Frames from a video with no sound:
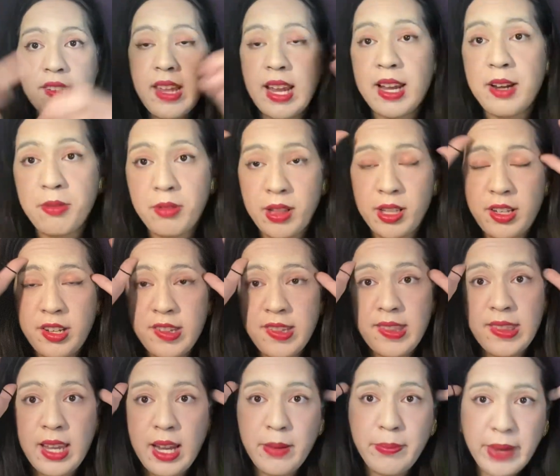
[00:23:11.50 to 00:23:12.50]
I will just
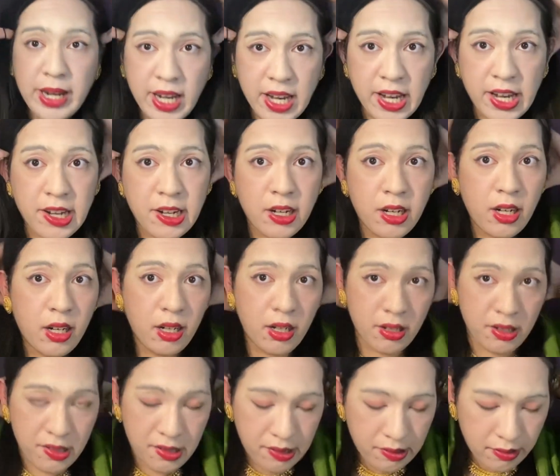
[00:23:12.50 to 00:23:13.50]
tie my hair
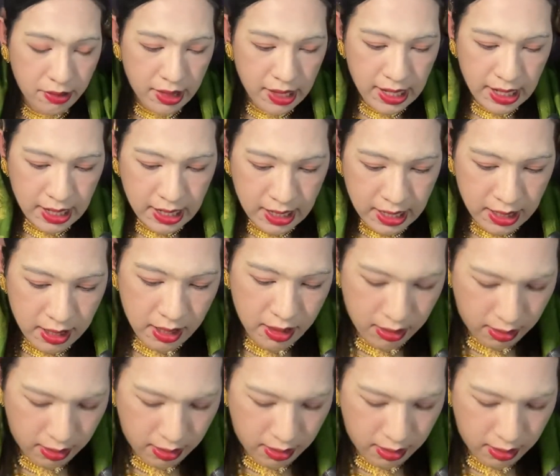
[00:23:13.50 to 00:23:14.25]
so that